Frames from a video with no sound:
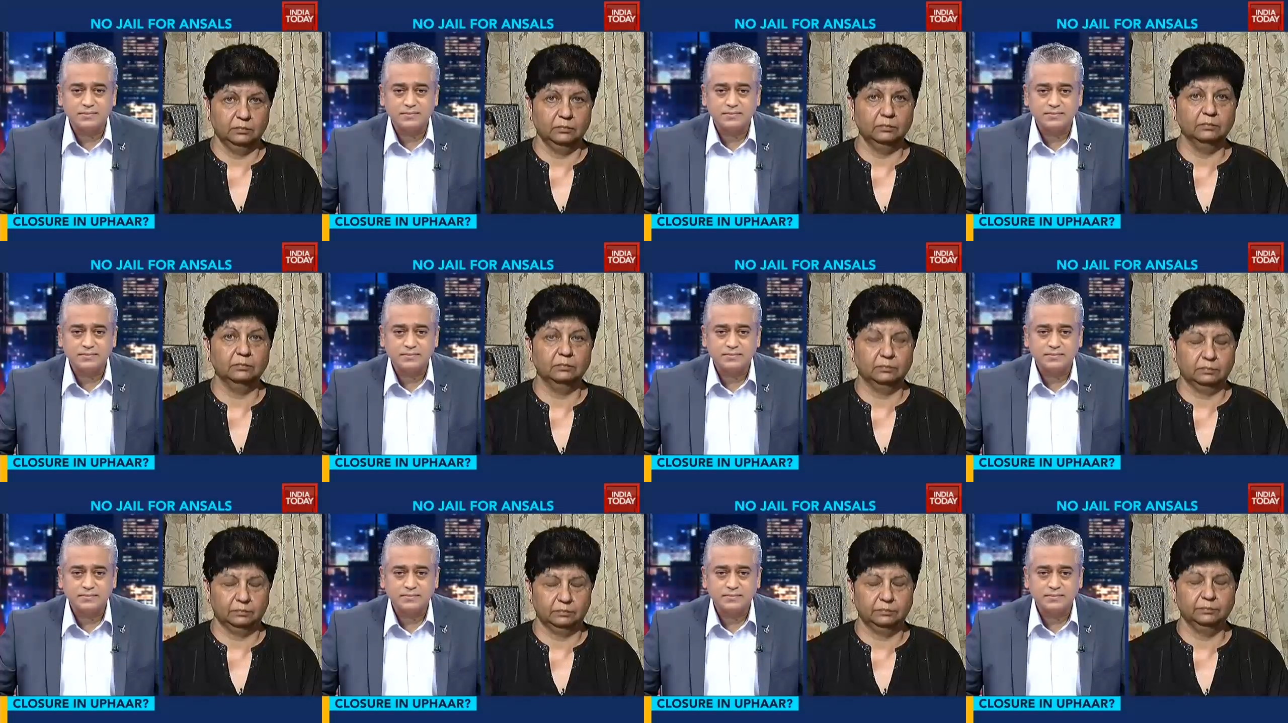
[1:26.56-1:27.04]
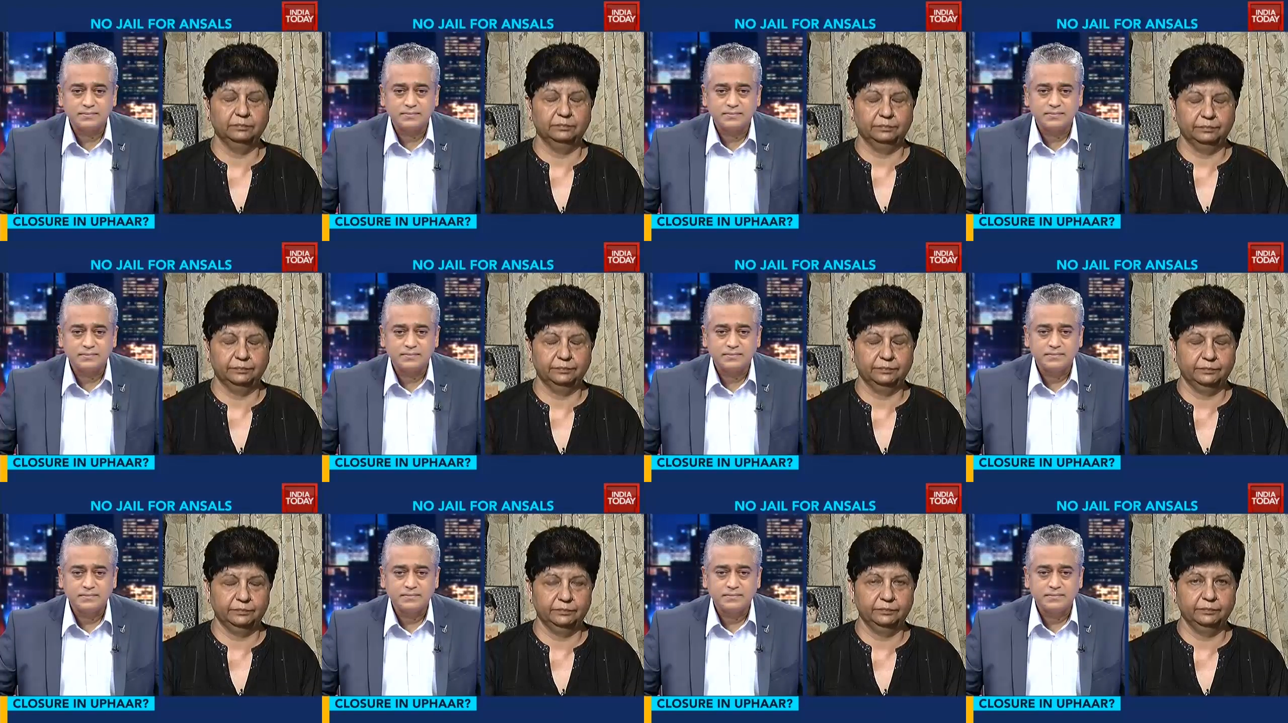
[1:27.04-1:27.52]

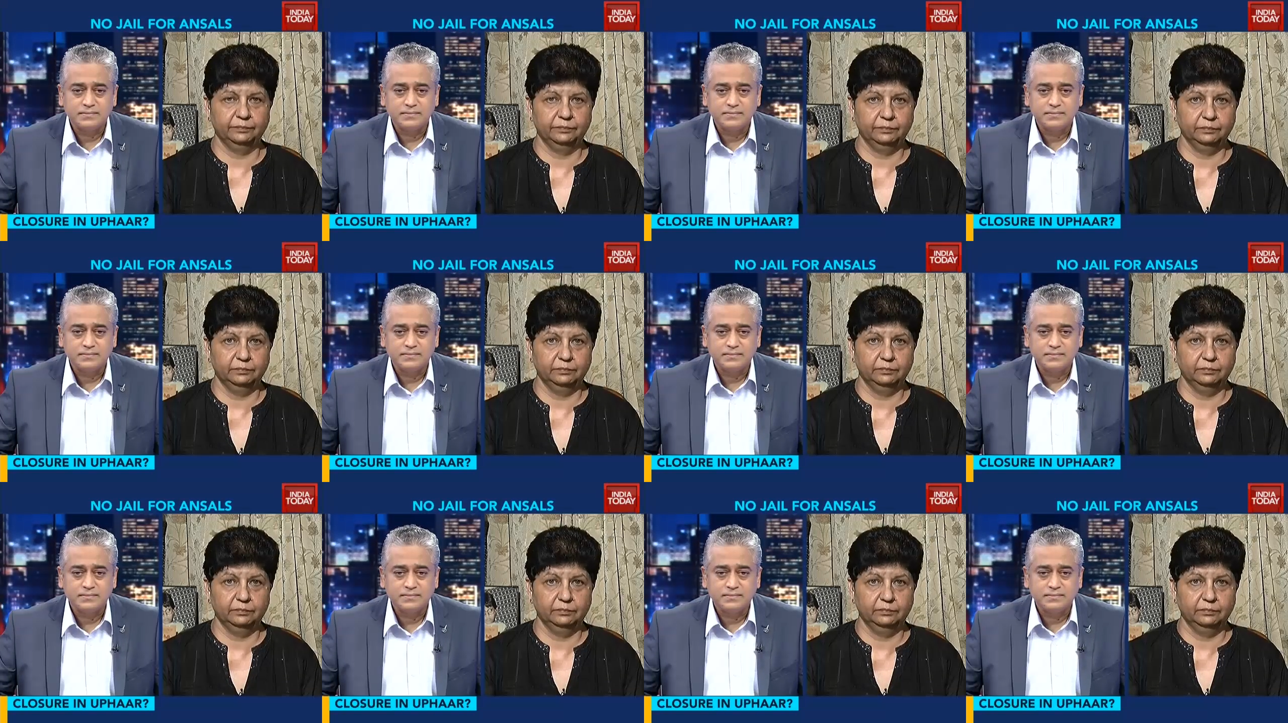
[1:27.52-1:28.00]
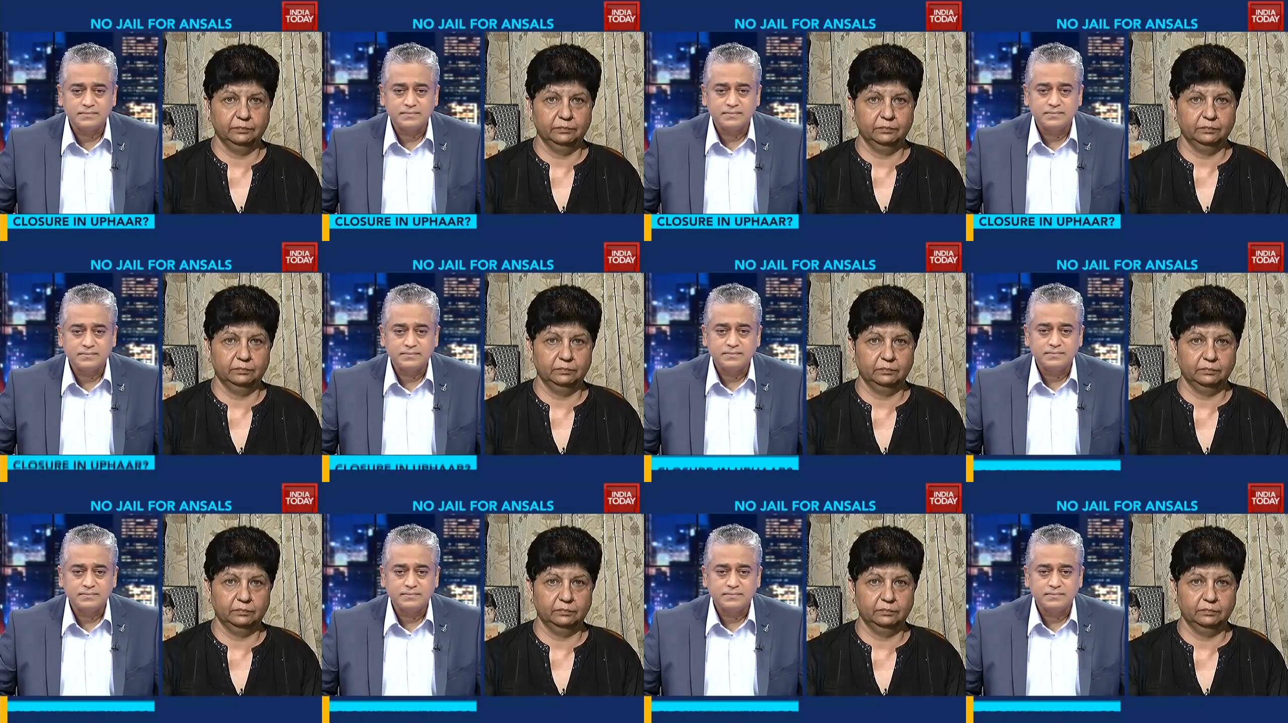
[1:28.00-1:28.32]
(no one is talking)